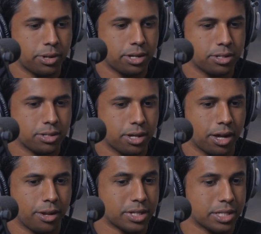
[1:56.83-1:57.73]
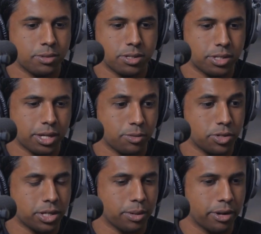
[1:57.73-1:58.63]
embeddings, and except this is like
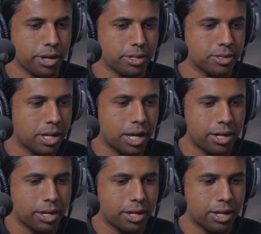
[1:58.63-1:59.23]
music embeddings.